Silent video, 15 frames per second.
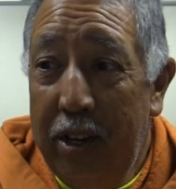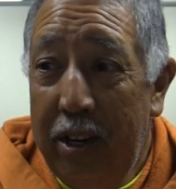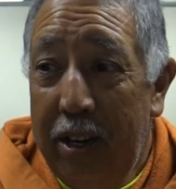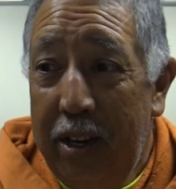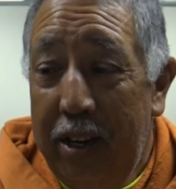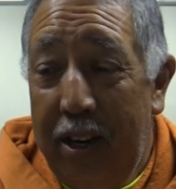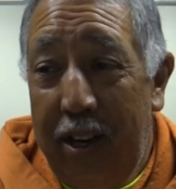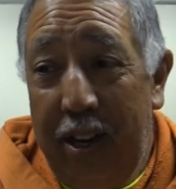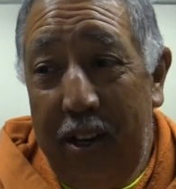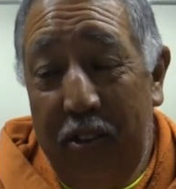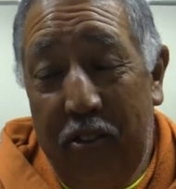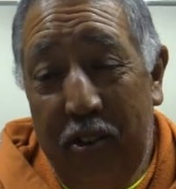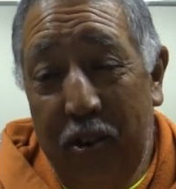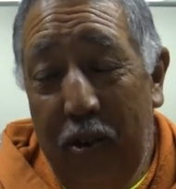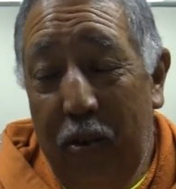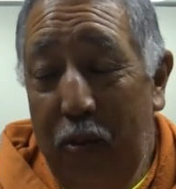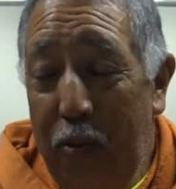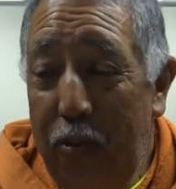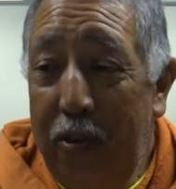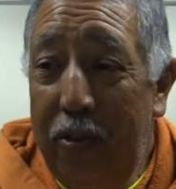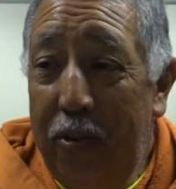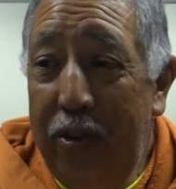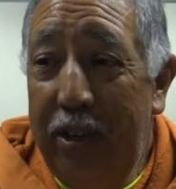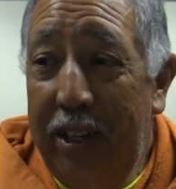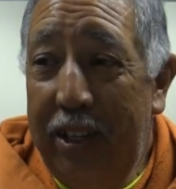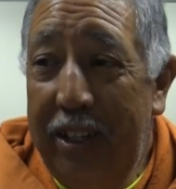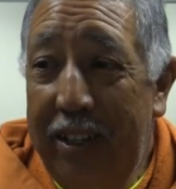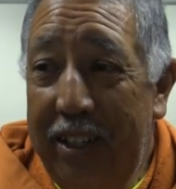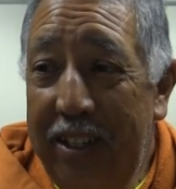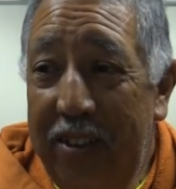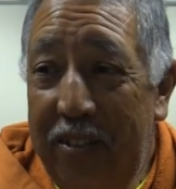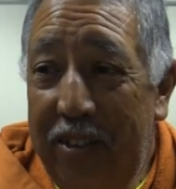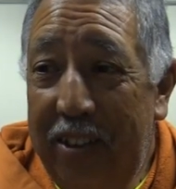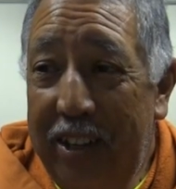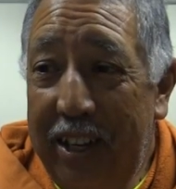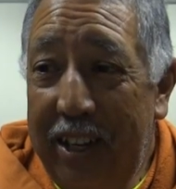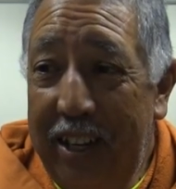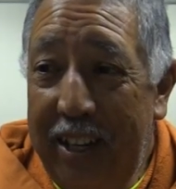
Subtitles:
And so we're really looking